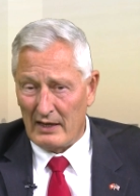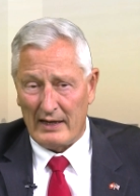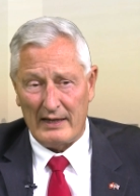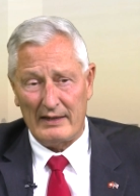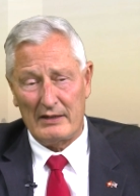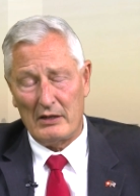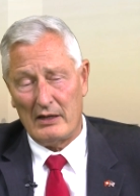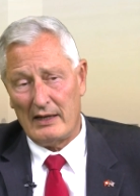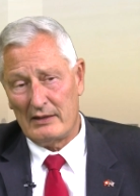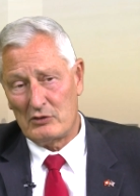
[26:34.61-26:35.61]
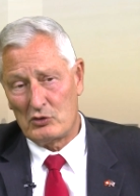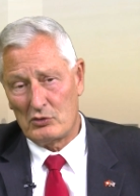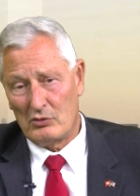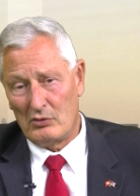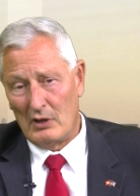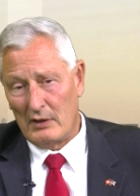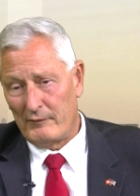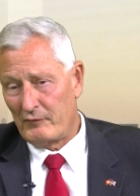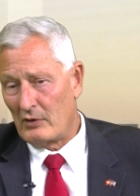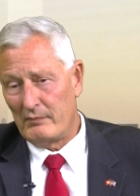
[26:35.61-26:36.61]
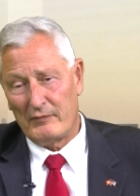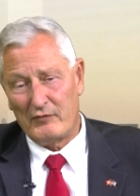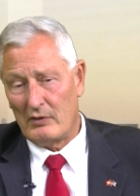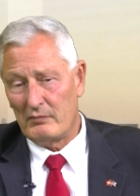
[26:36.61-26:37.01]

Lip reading: and so from